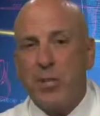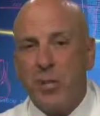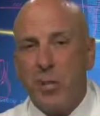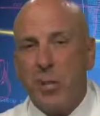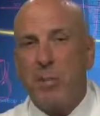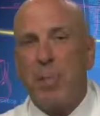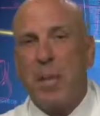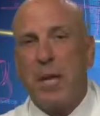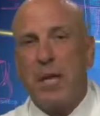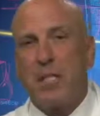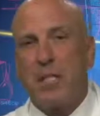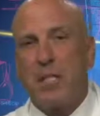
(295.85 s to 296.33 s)
to the
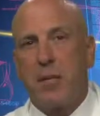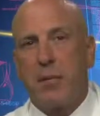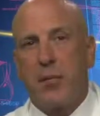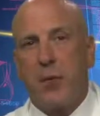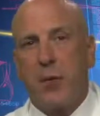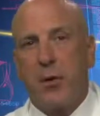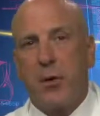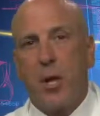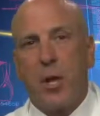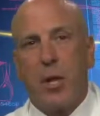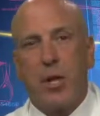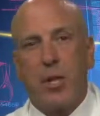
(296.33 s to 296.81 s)
best of
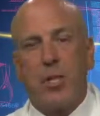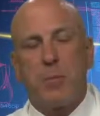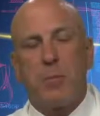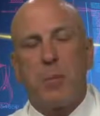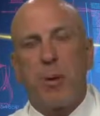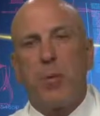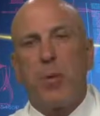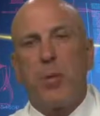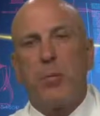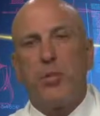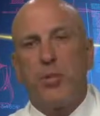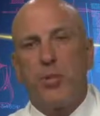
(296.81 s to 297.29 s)
your knowledge,
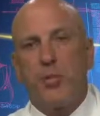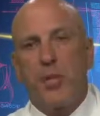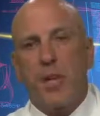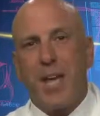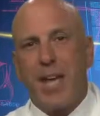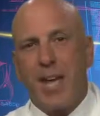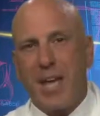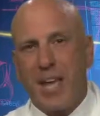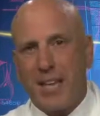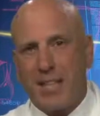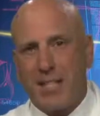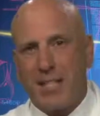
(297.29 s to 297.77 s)
but what you
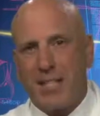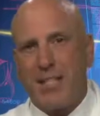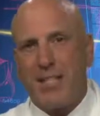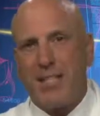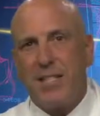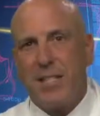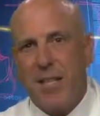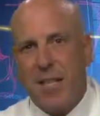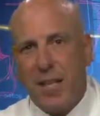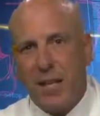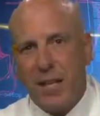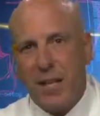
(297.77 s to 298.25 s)
can't
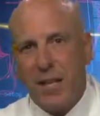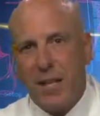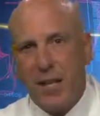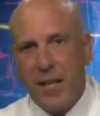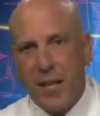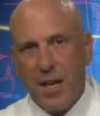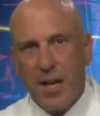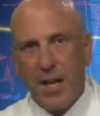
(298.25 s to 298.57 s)
see